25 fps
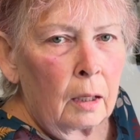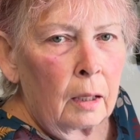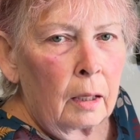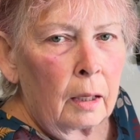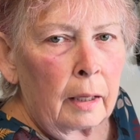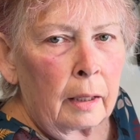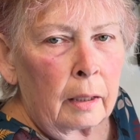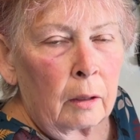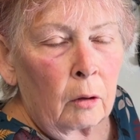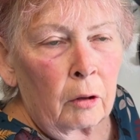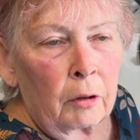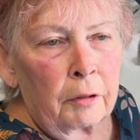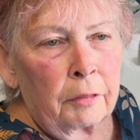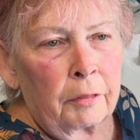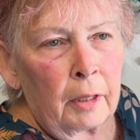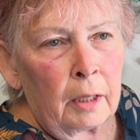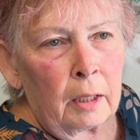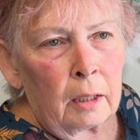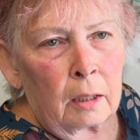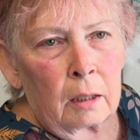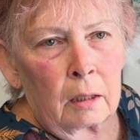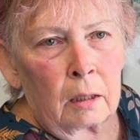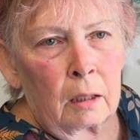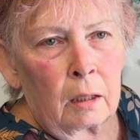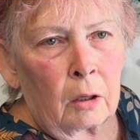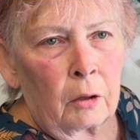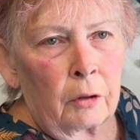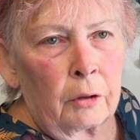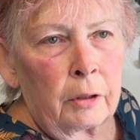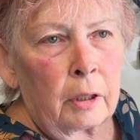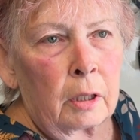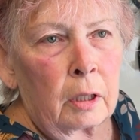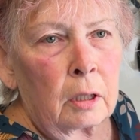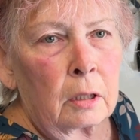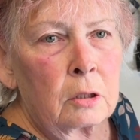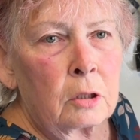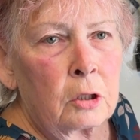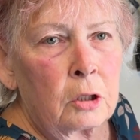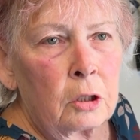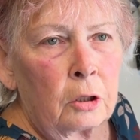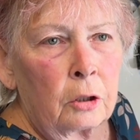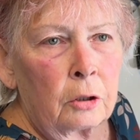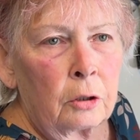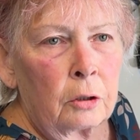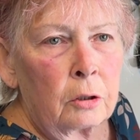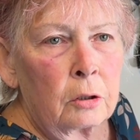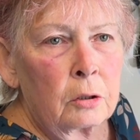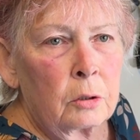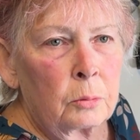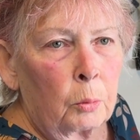And I think learning to
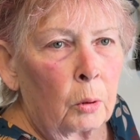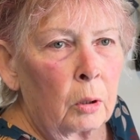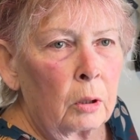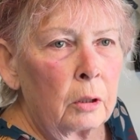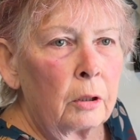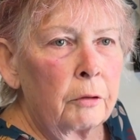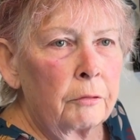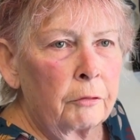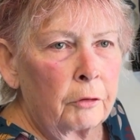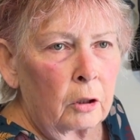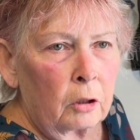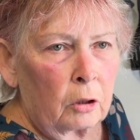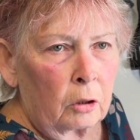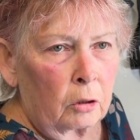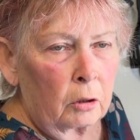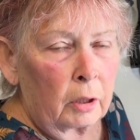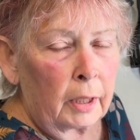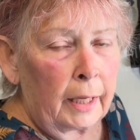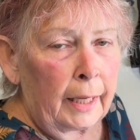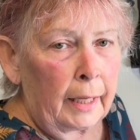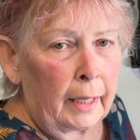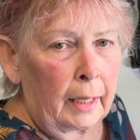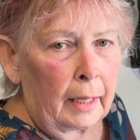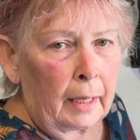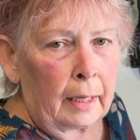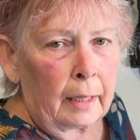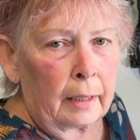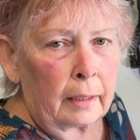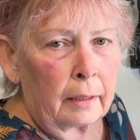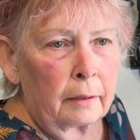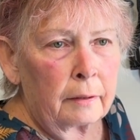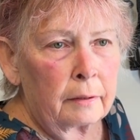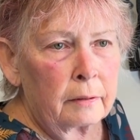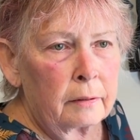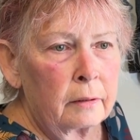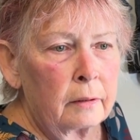use what you've got on hand